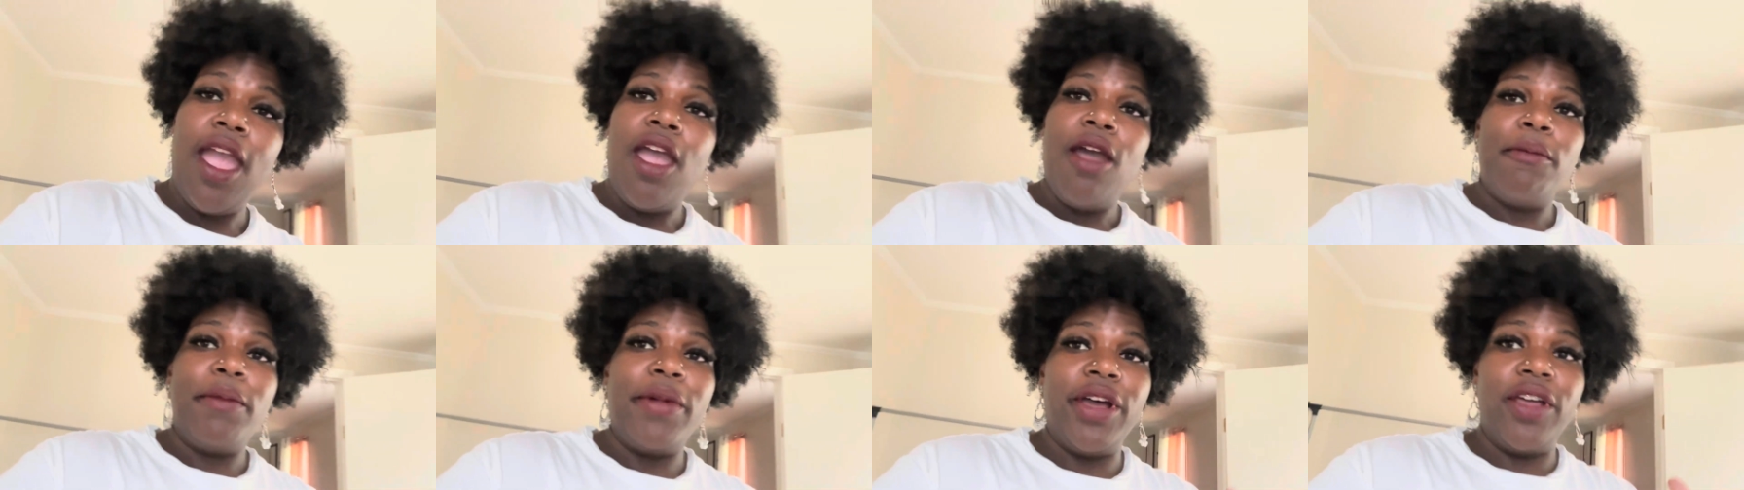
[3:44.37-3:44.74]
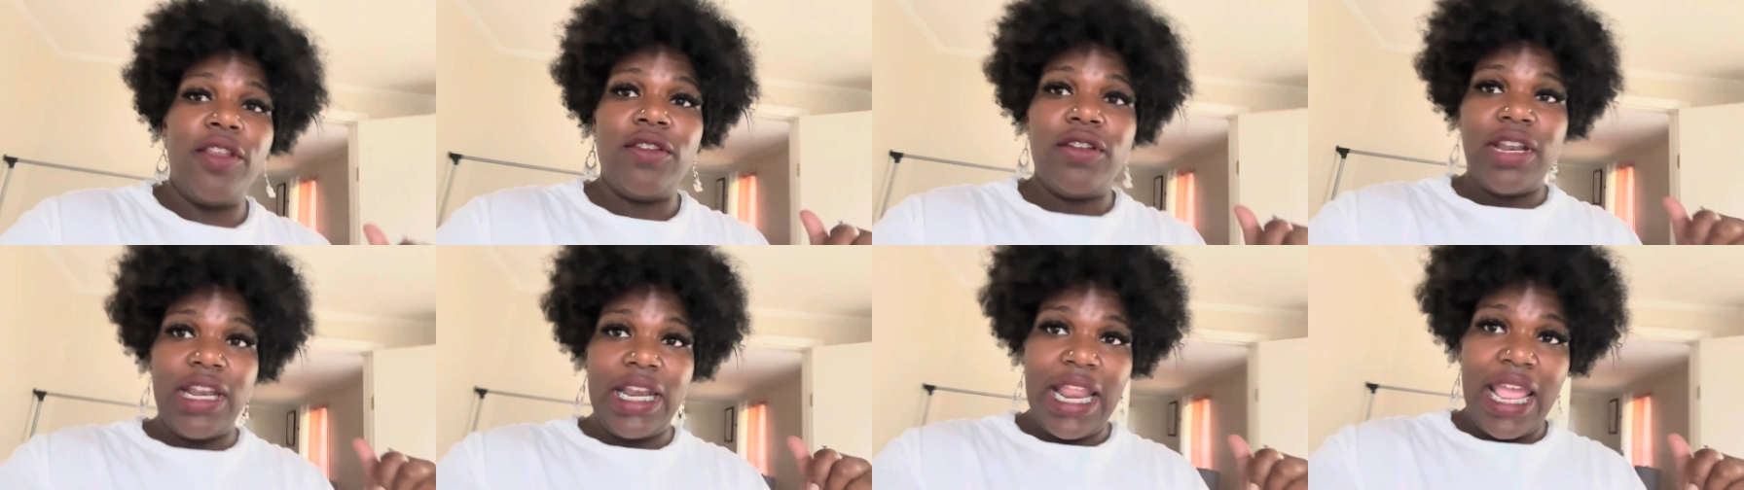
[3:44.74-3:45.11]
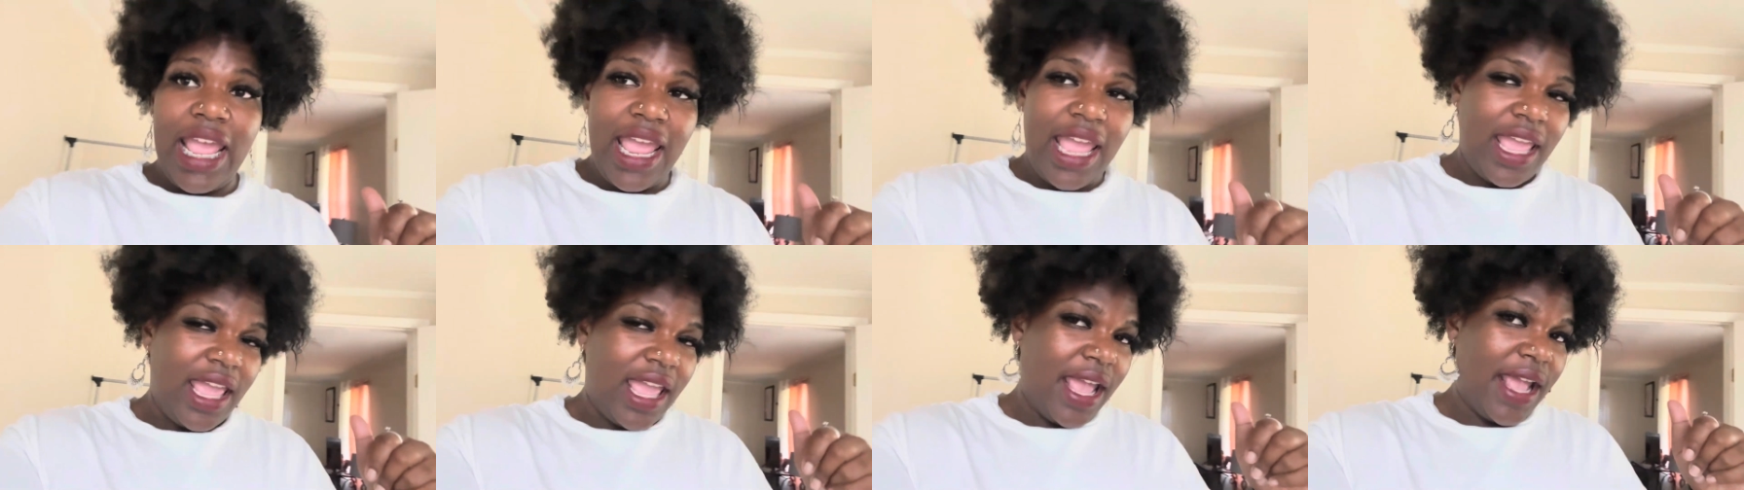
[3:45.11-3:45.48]
But other than that,
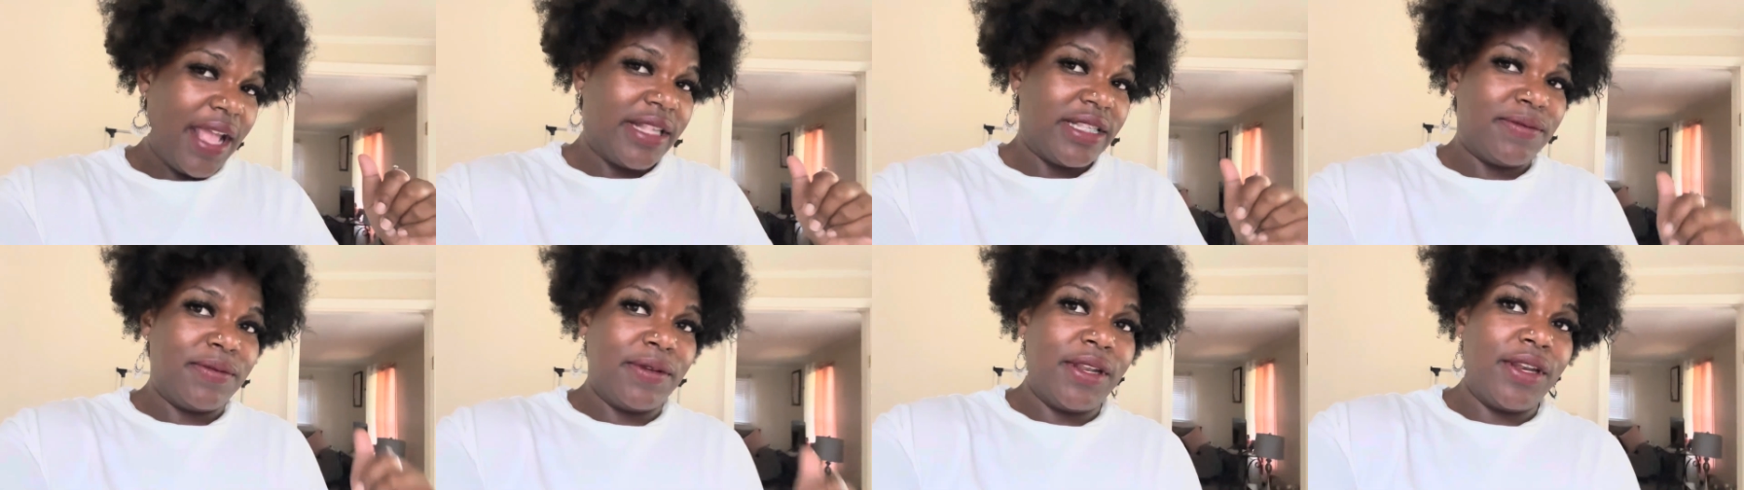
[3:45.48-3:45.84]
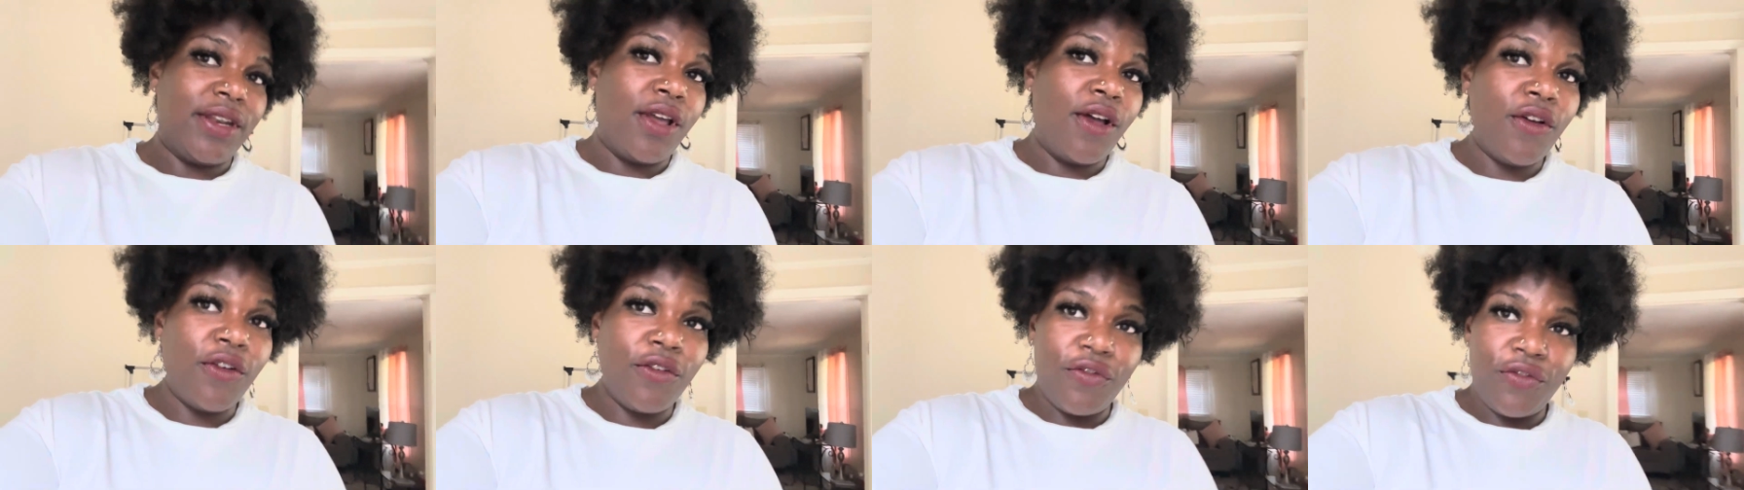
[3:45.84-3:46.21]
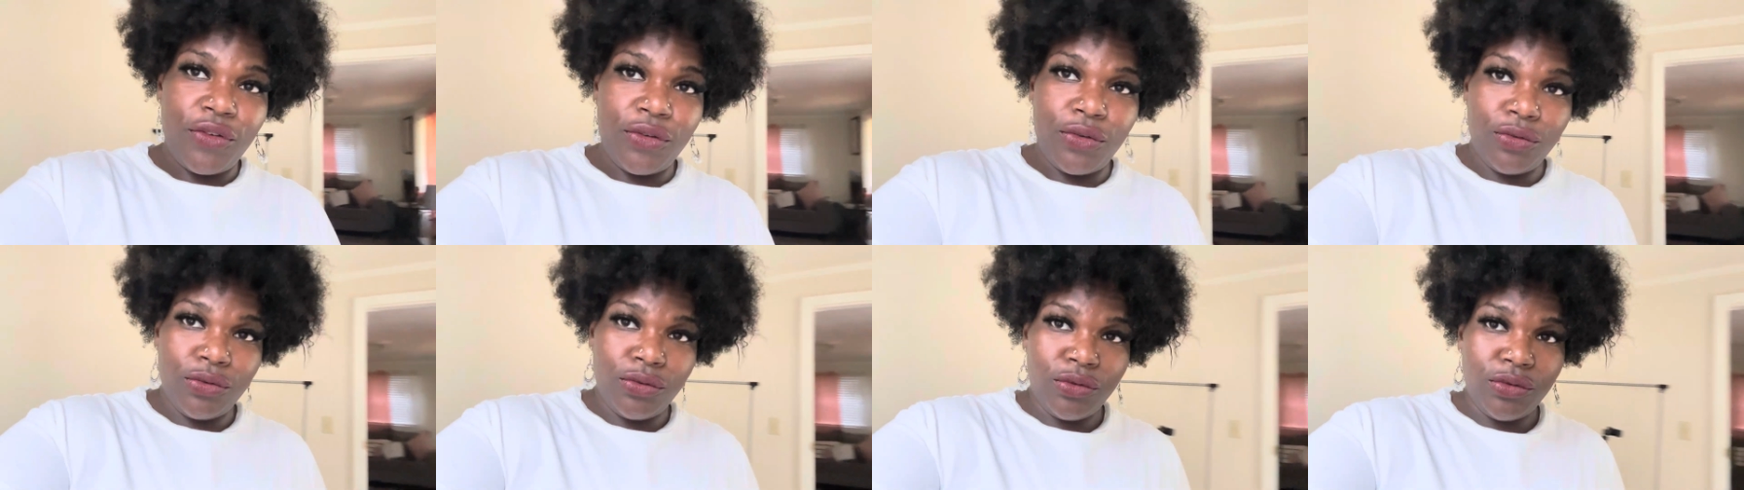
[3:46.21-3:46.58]
it has been no
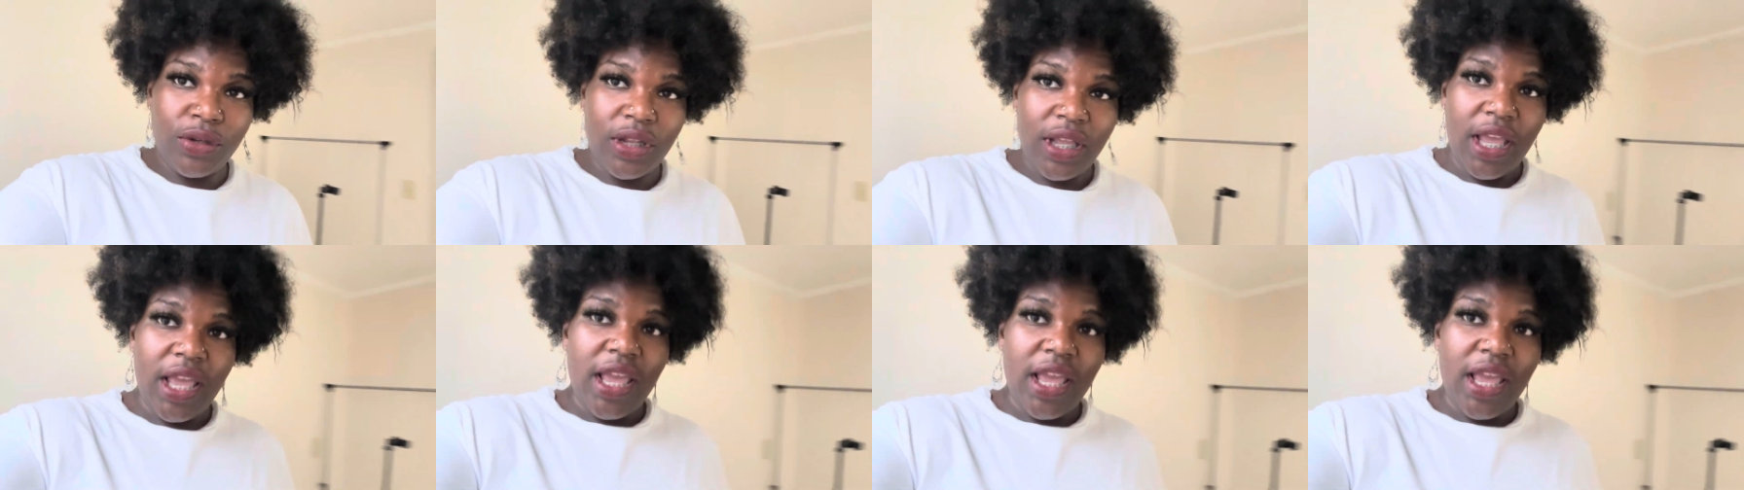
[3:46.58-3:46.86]
food.